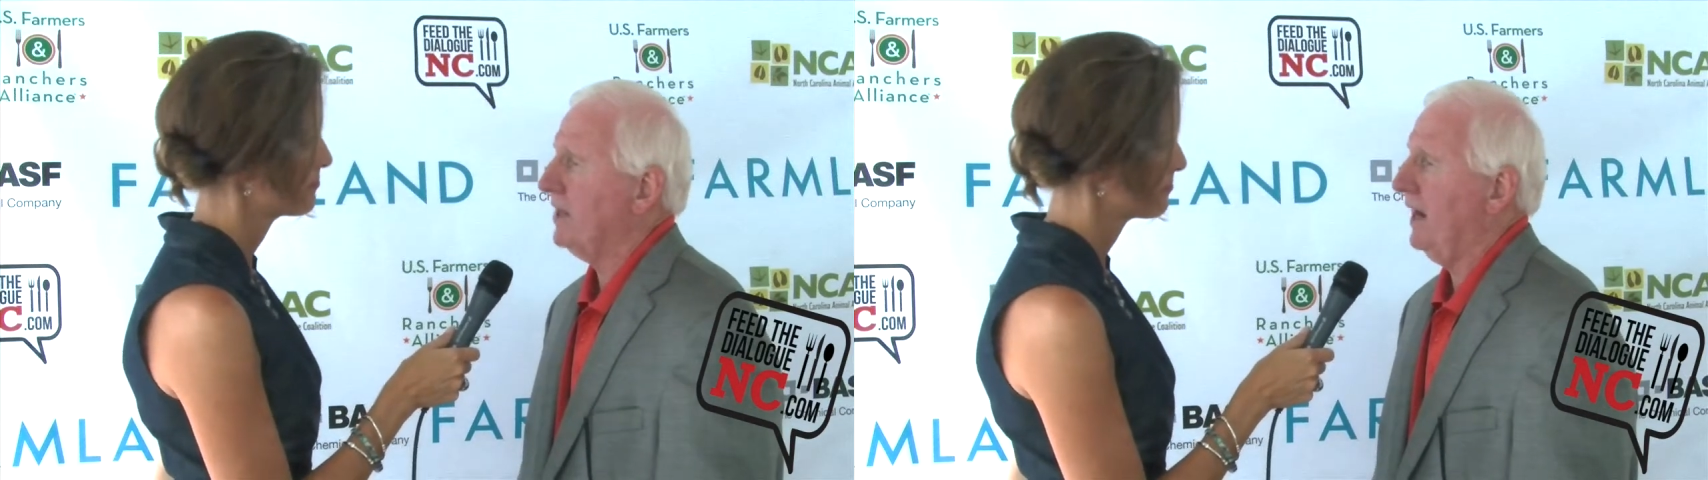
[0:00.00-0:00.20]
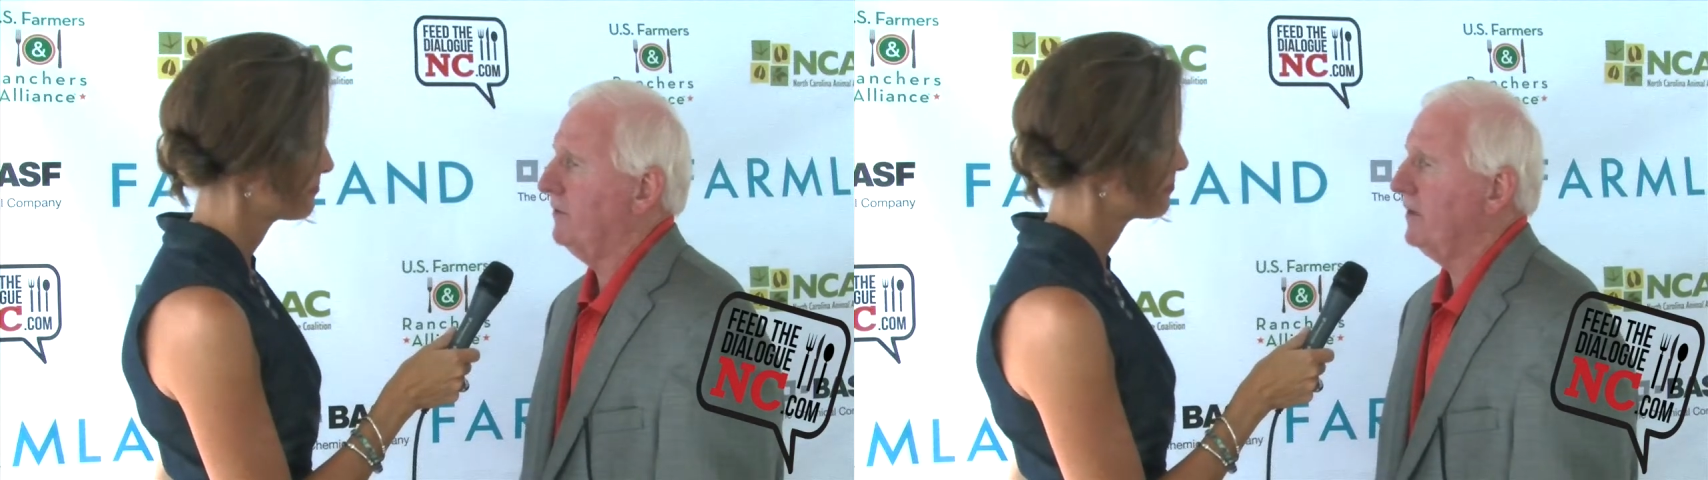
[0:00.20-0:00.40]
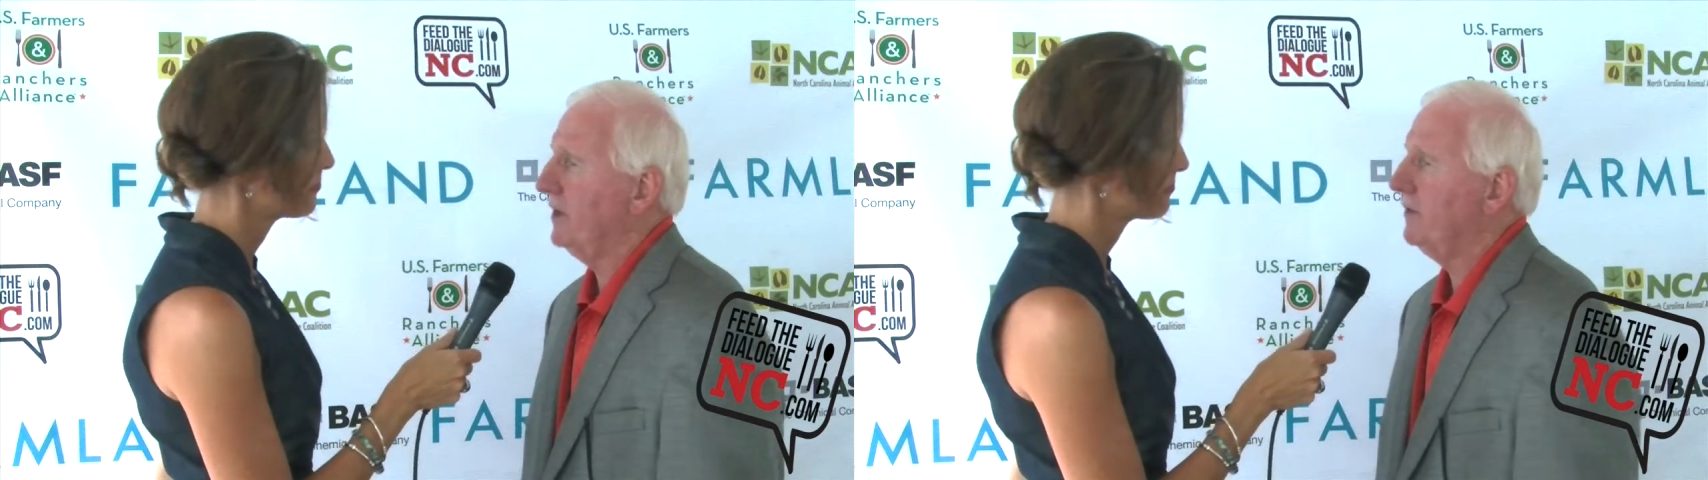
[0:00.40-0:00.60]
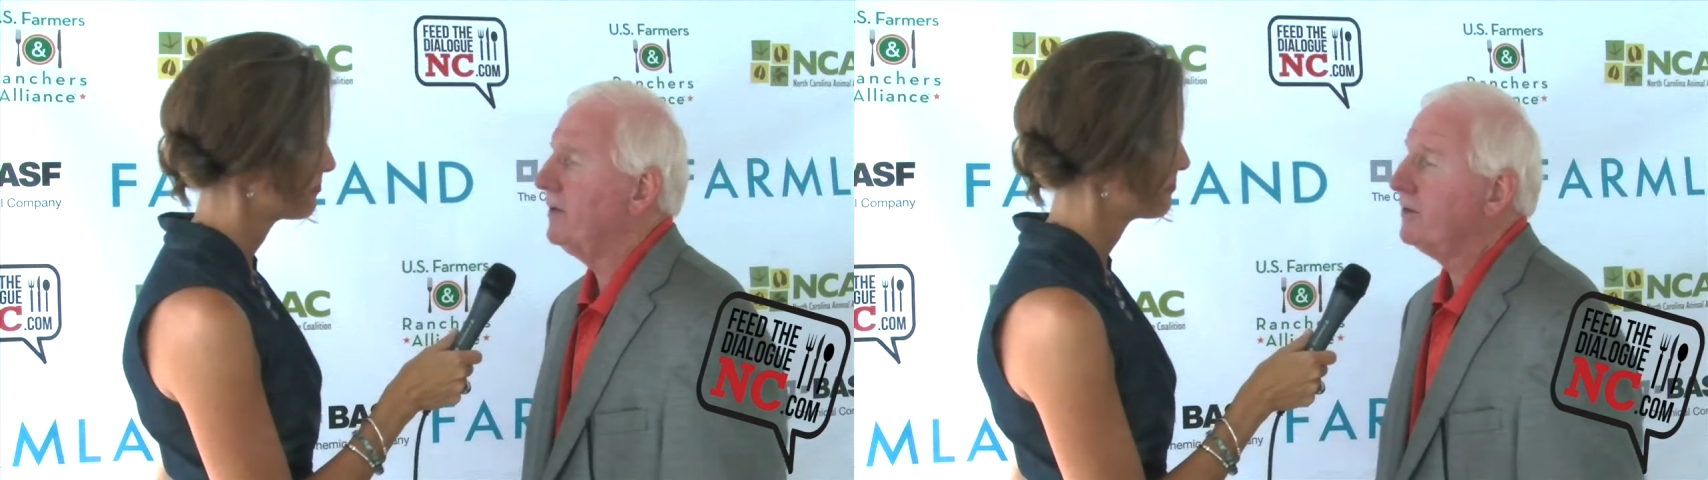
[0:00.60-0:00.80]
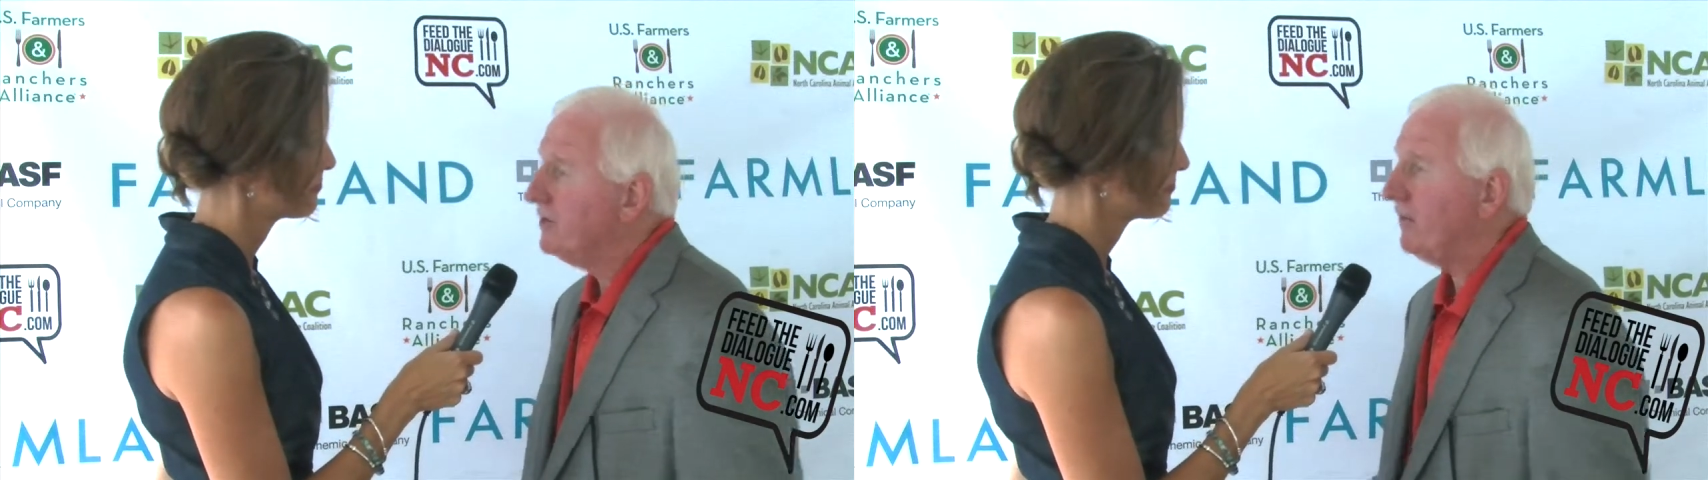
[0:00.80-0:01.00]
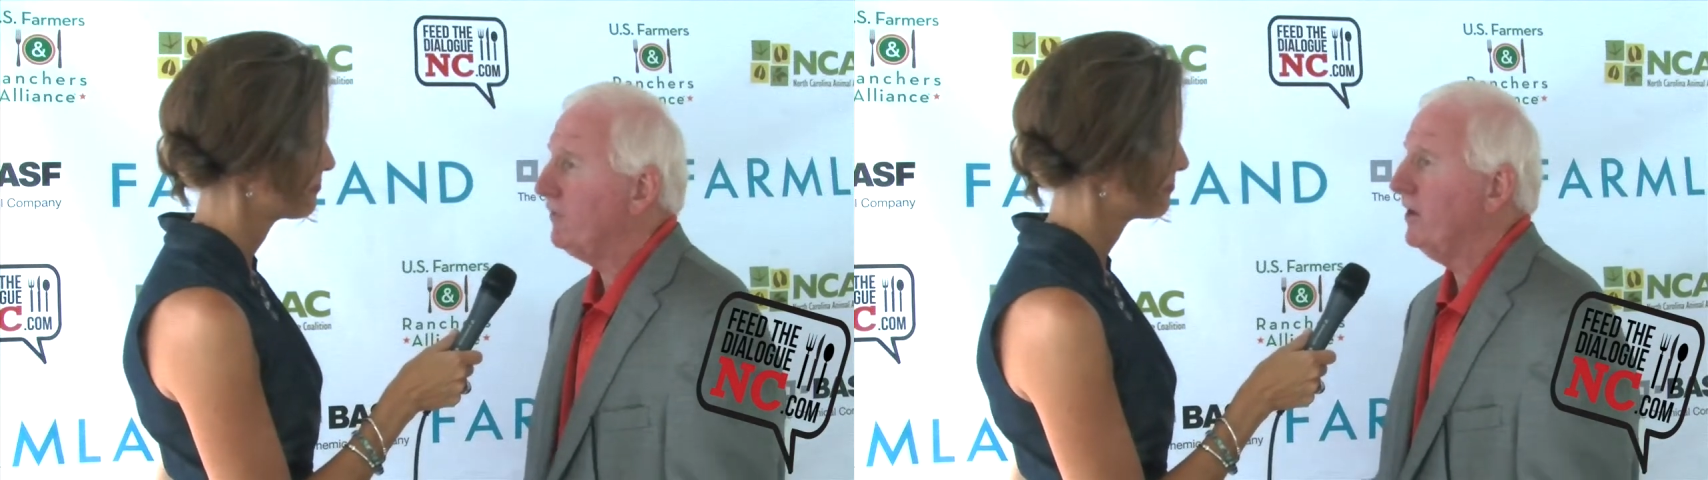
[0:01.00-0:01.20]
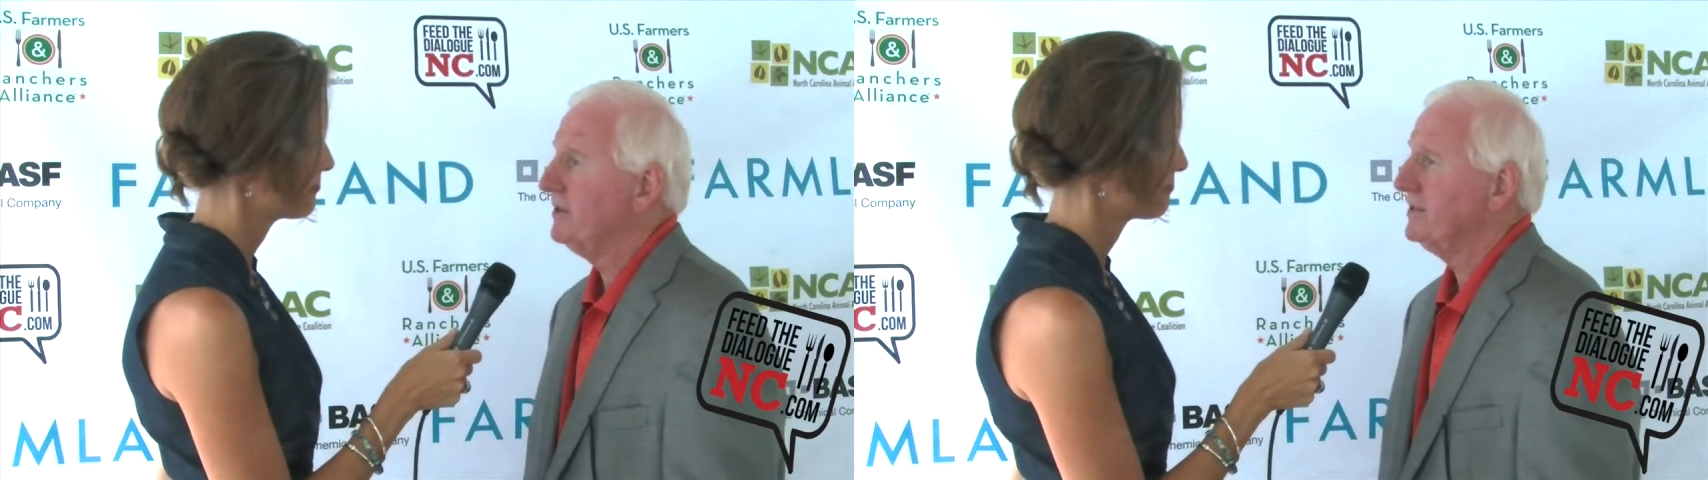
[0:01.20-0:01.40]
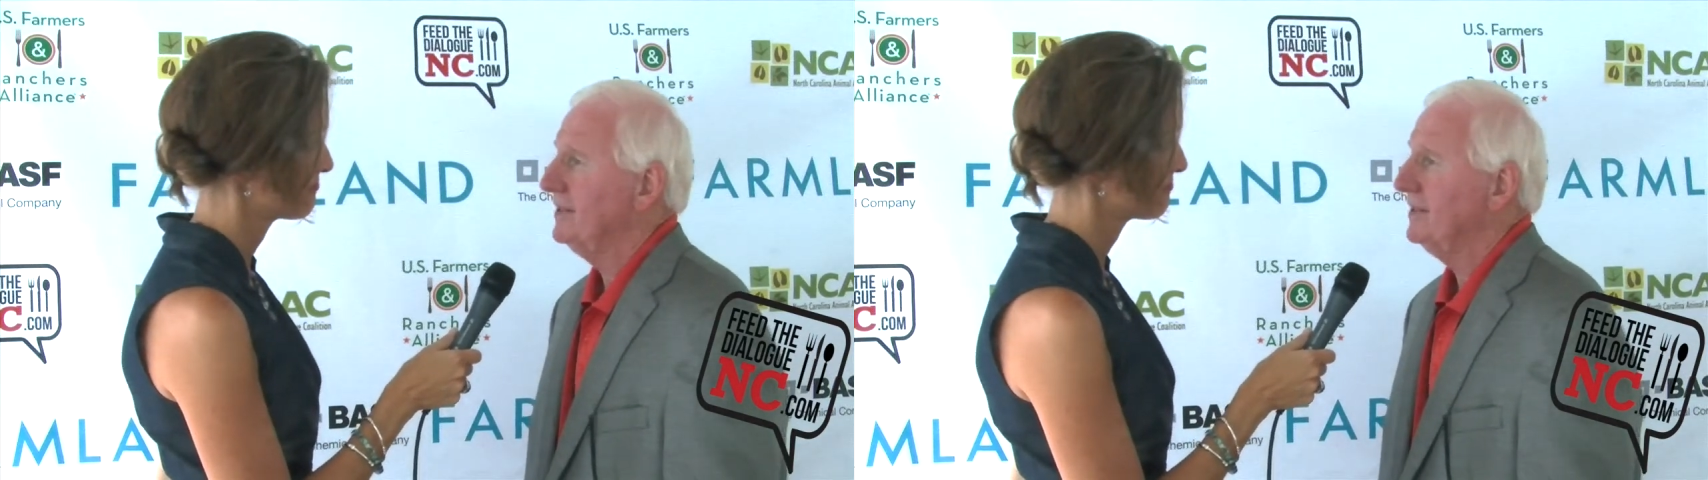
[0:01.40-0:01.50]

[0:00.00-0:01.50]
out there. They're different.